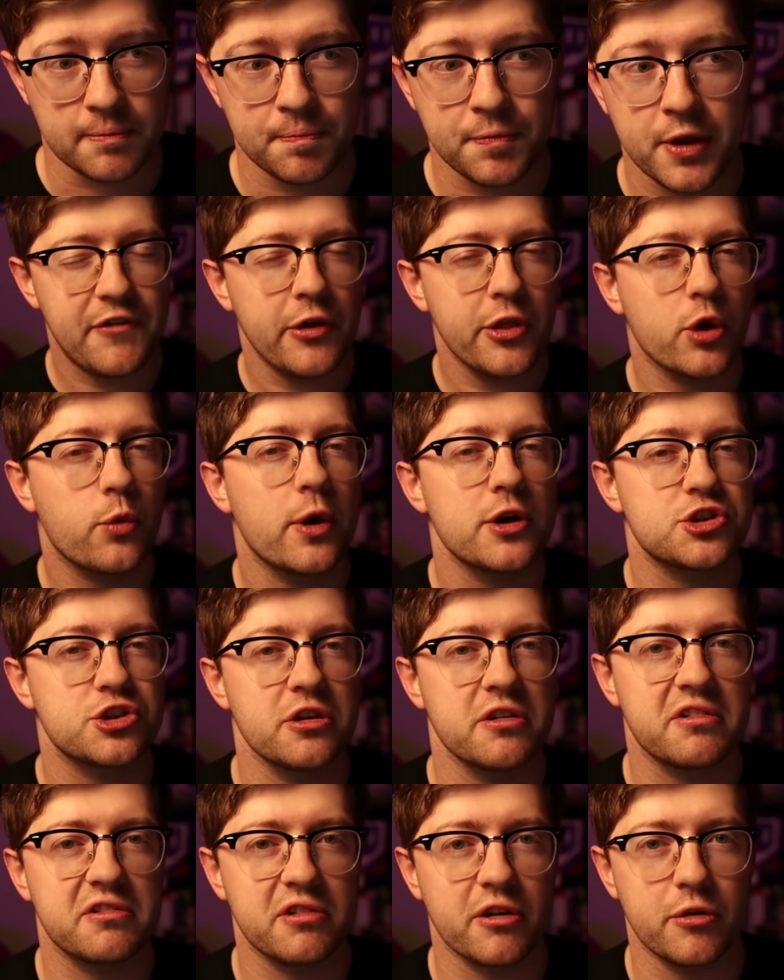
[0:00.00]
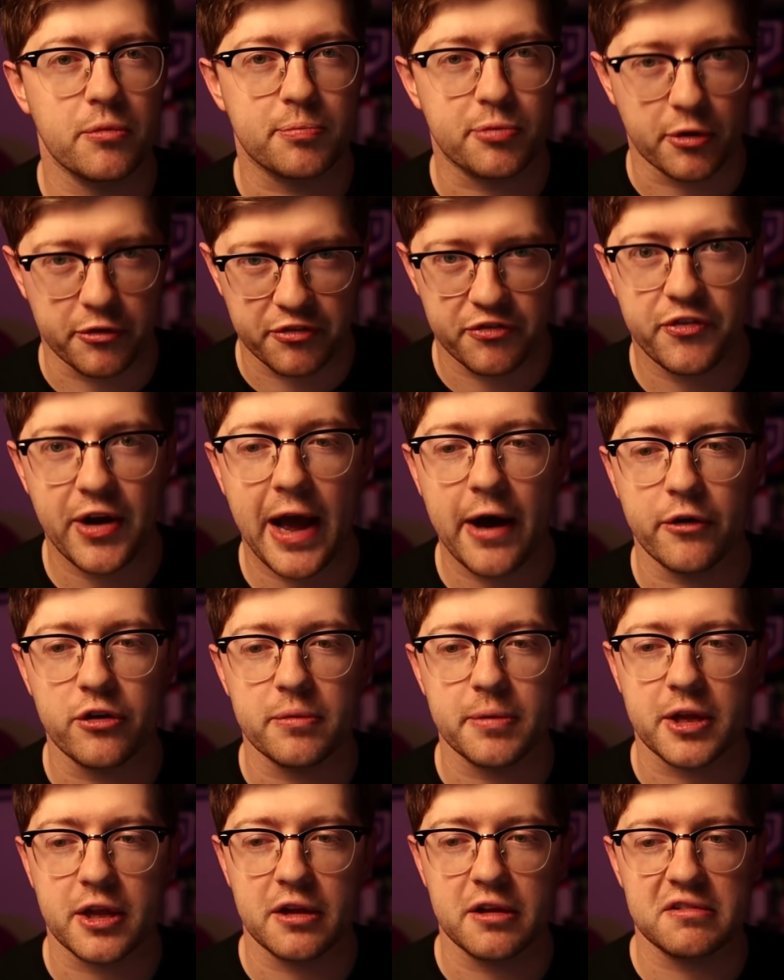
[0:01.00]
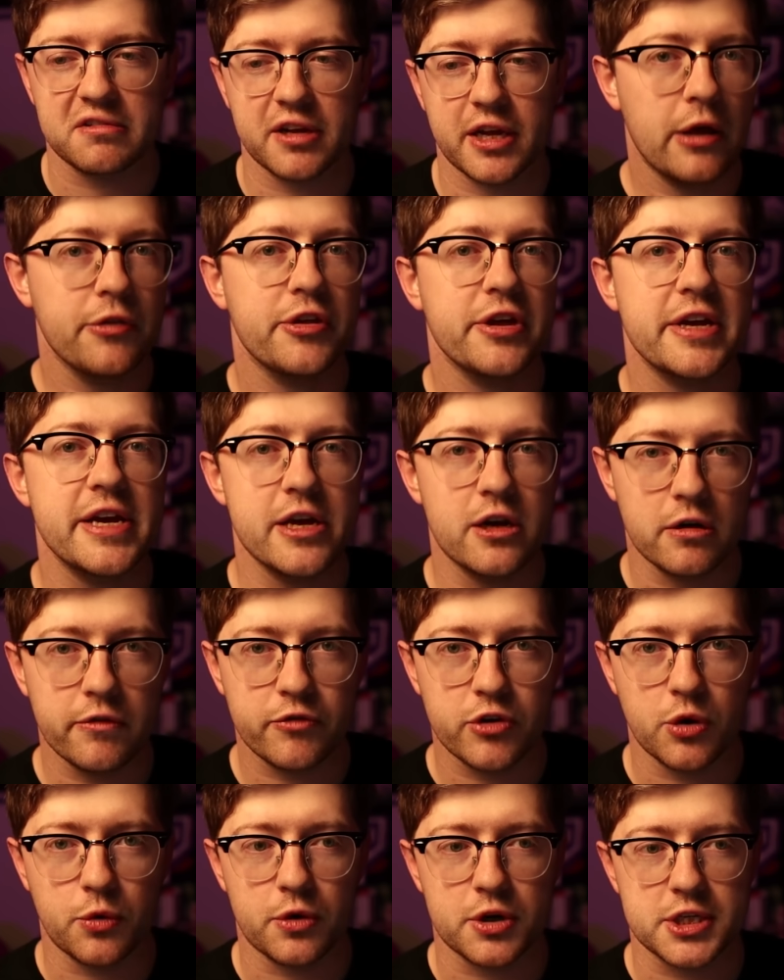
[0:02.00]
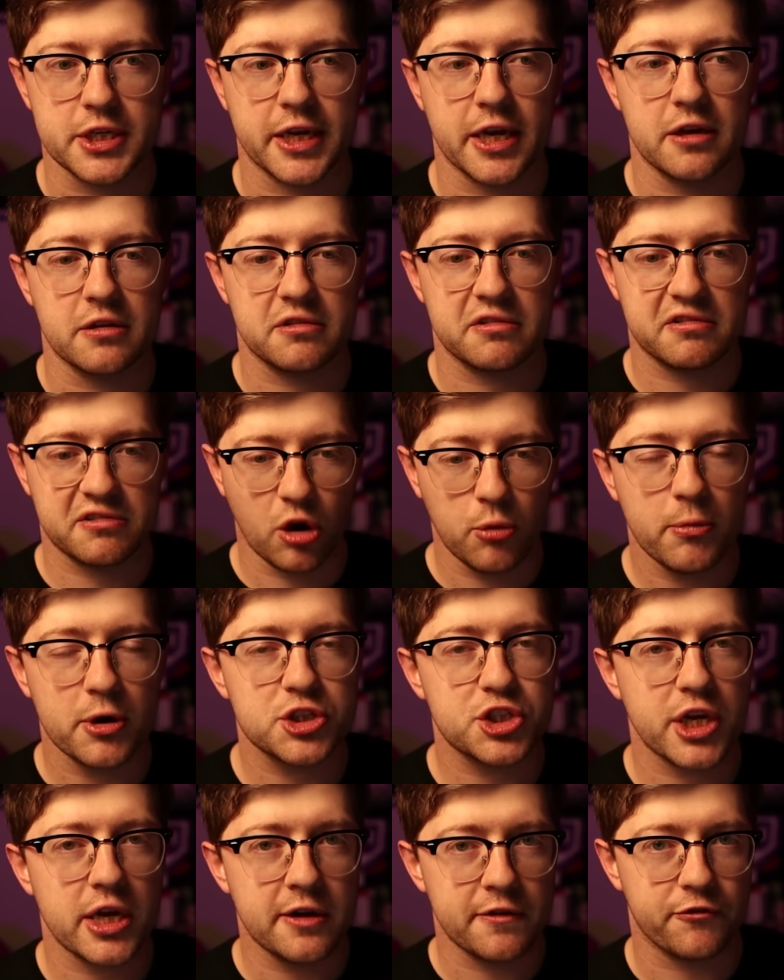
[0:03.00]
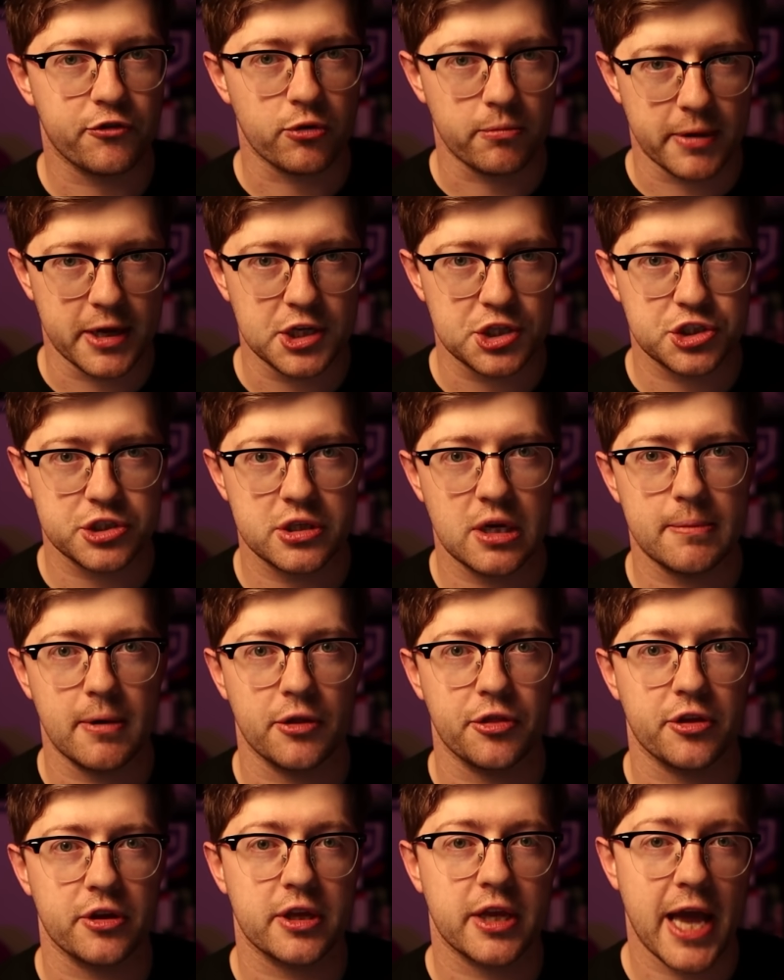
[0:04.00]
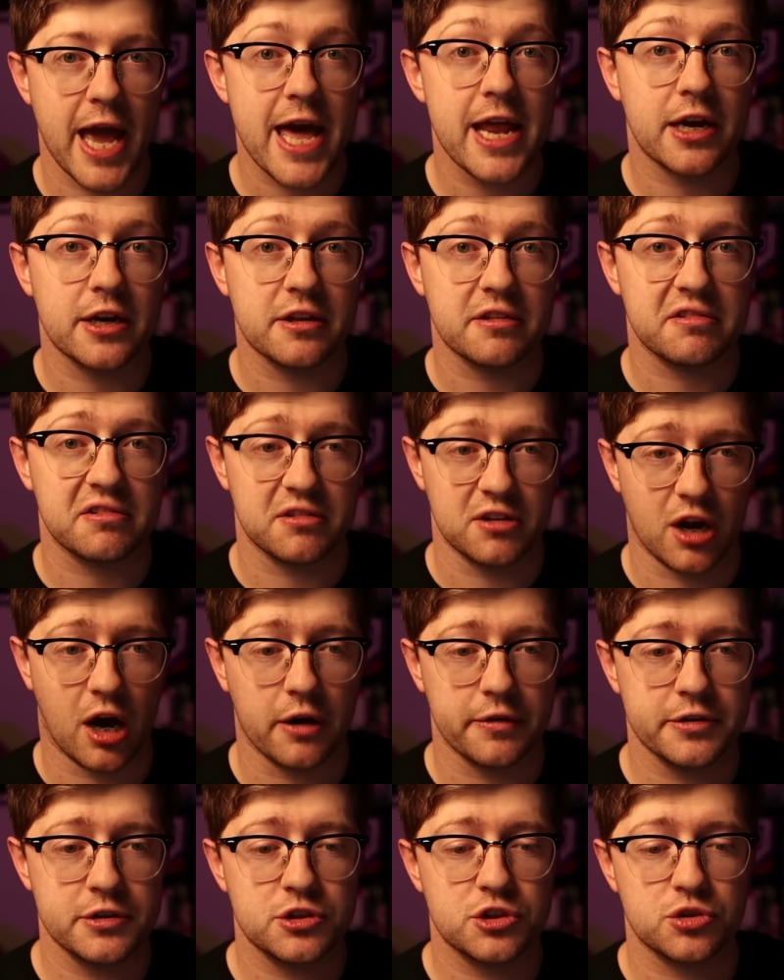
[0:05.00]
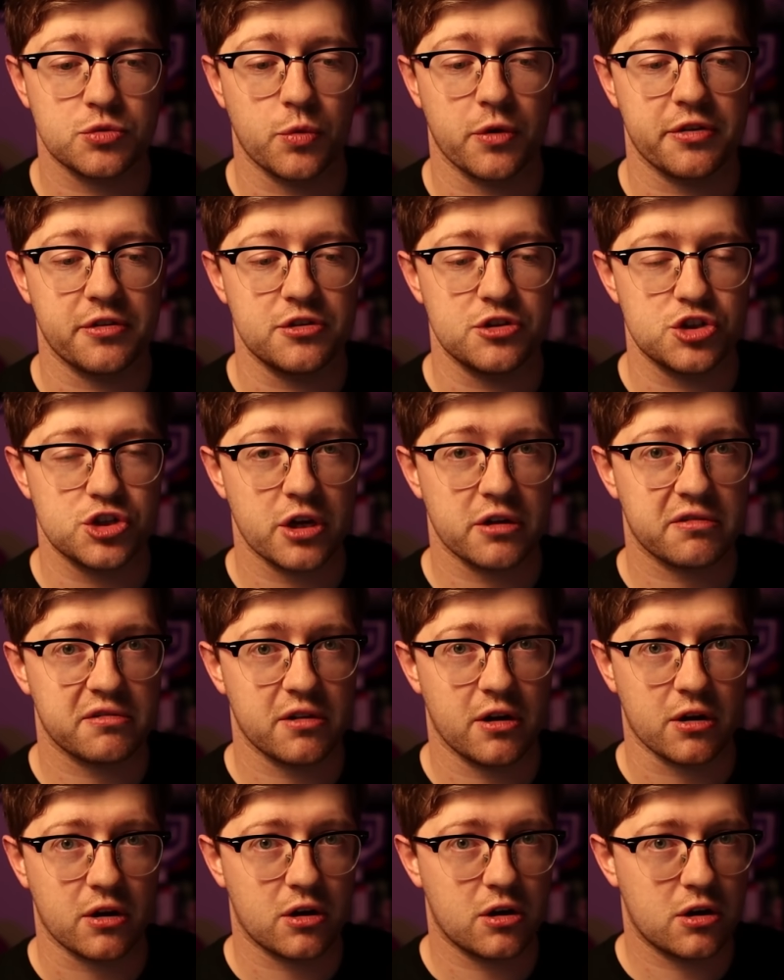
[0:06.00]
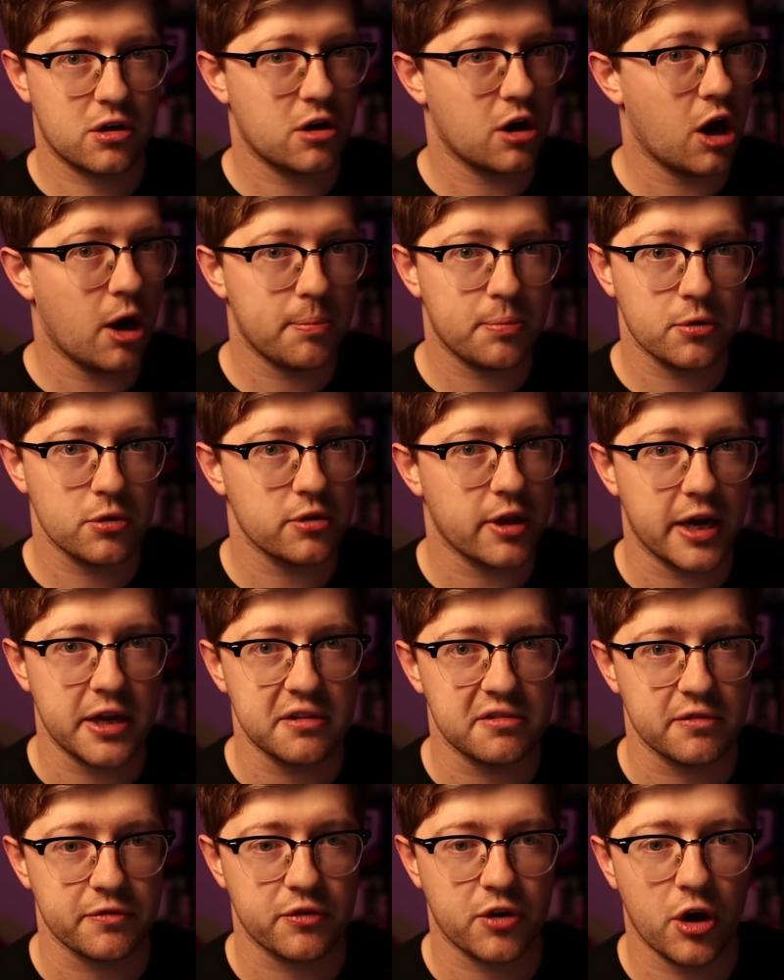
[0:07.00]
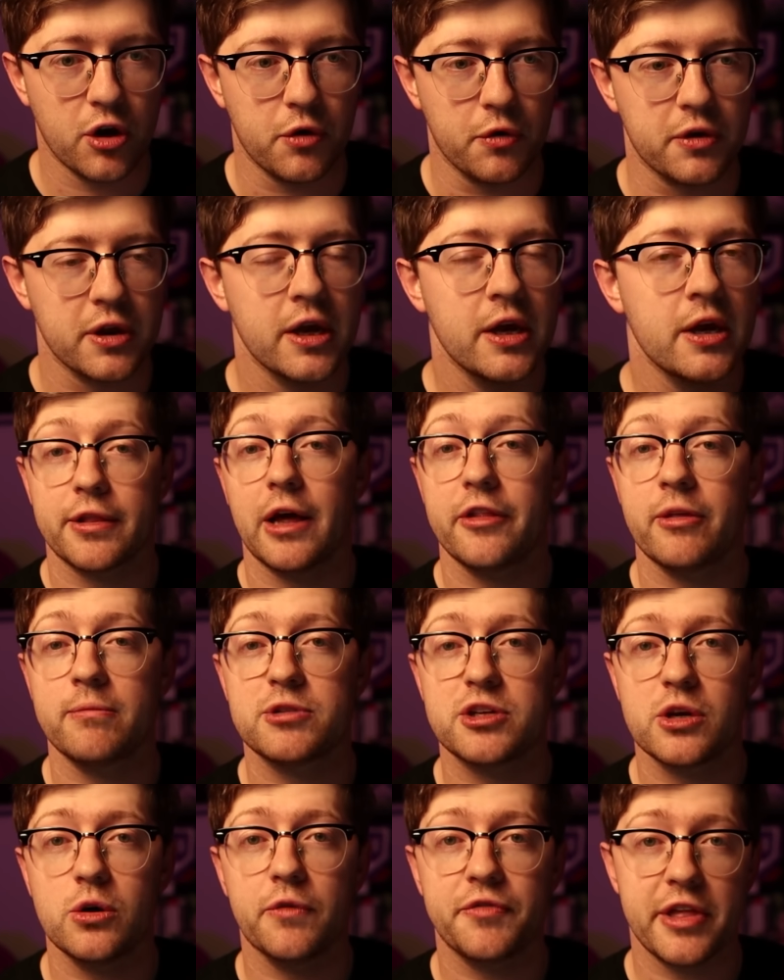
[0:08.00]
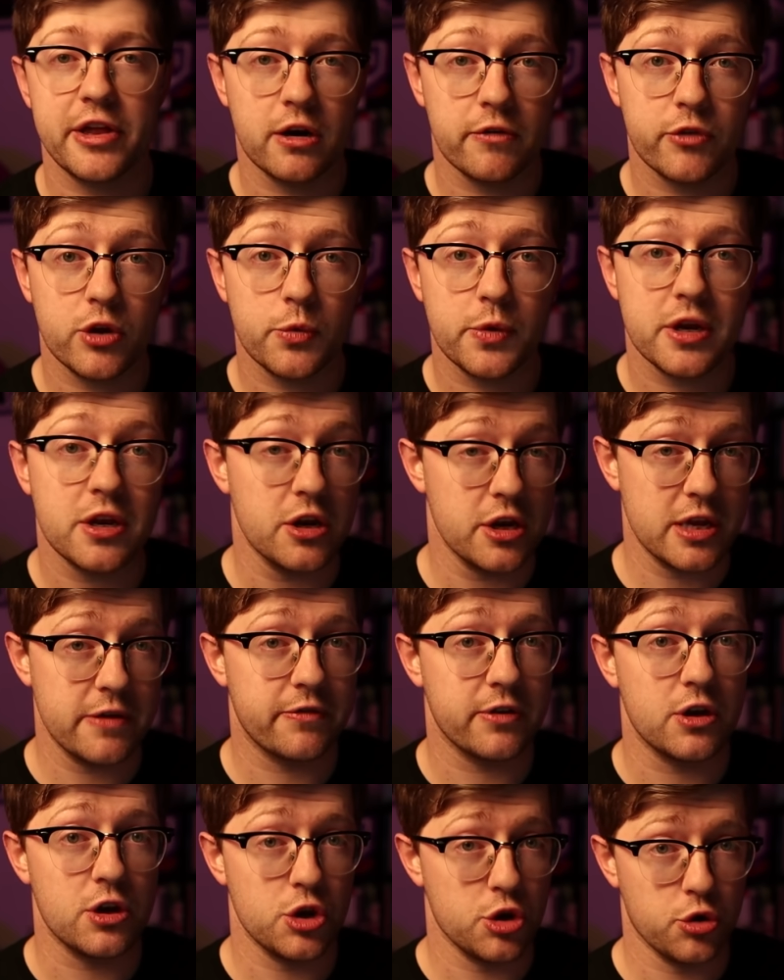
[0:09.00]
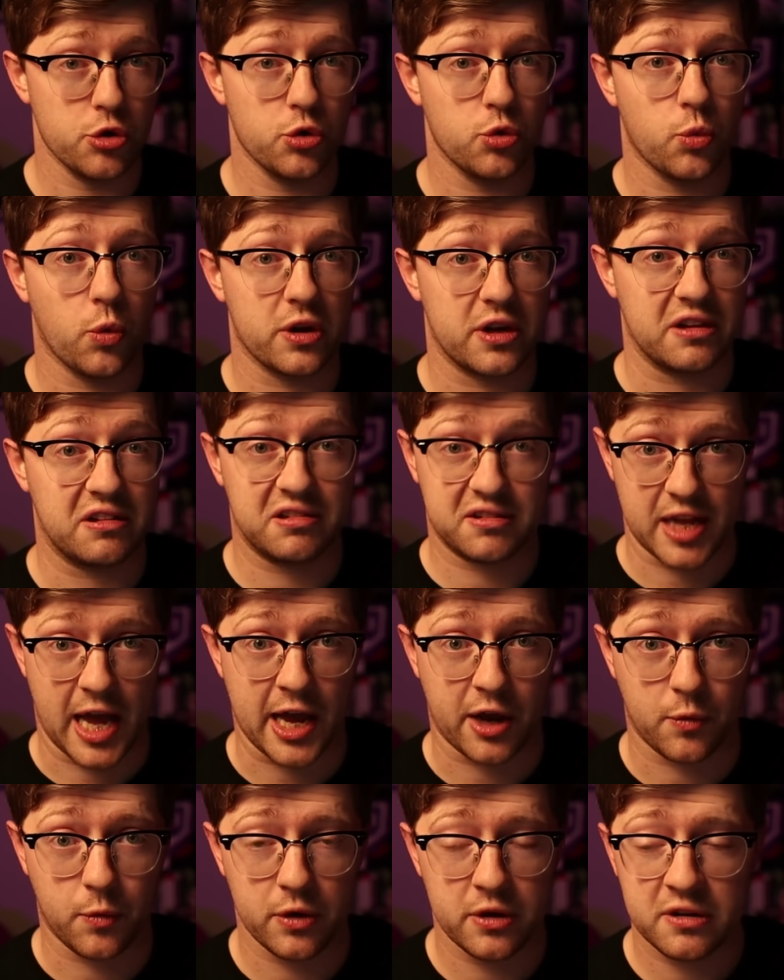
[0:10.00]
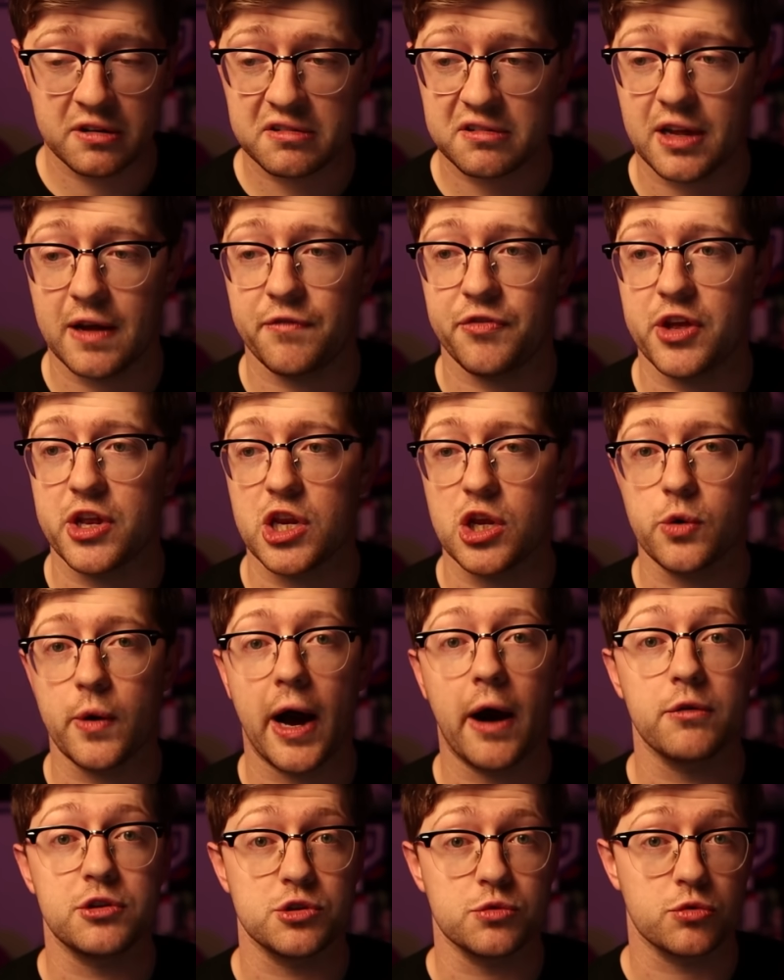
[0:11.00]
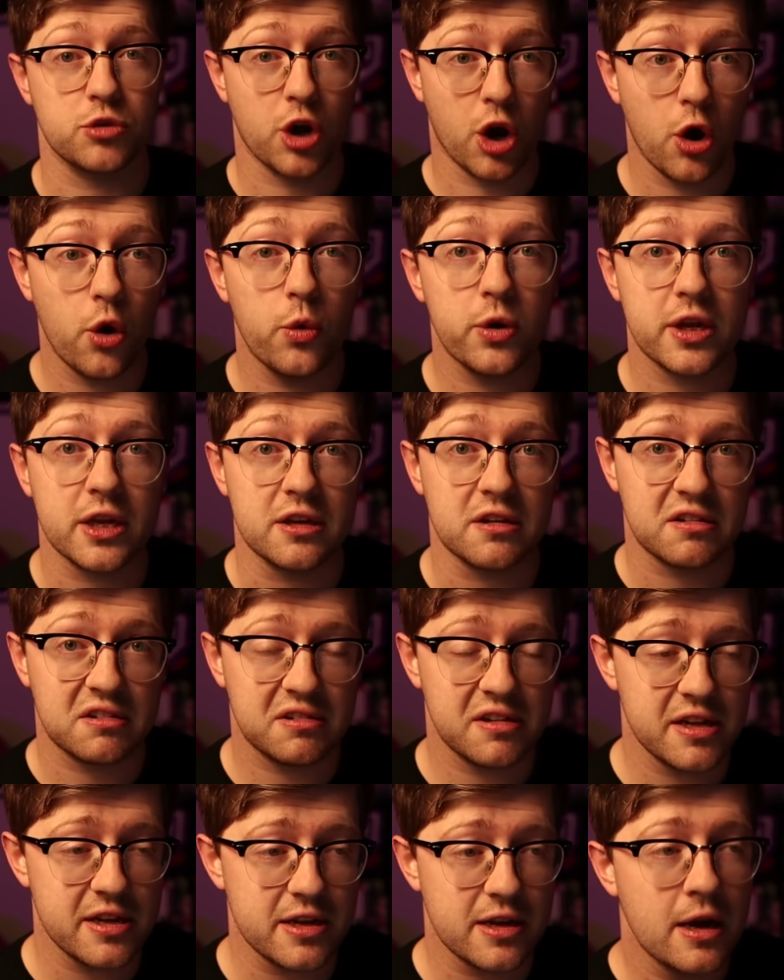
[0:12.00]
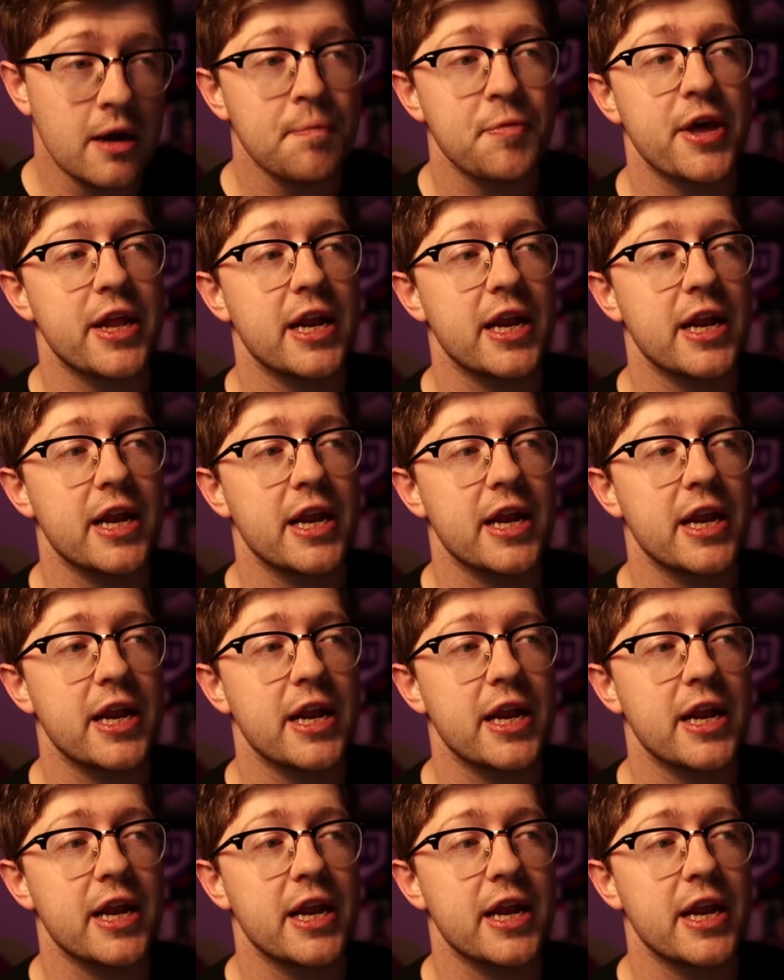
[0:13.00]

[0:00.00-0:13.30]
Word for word: on. I found the question so profound because it allowed the interviewer to get so much information about the candidate's knowledge with just a couple lines of code. It allowed them to know if the interviewee even knew what a stack was, if they knew how to code in C,